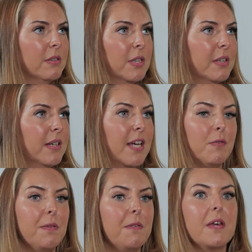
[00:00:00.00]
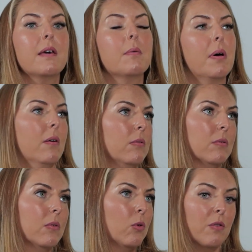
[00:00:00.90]
to even think about
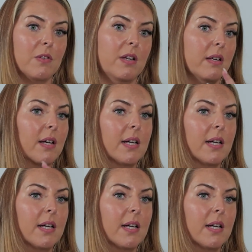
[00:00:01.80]
all of the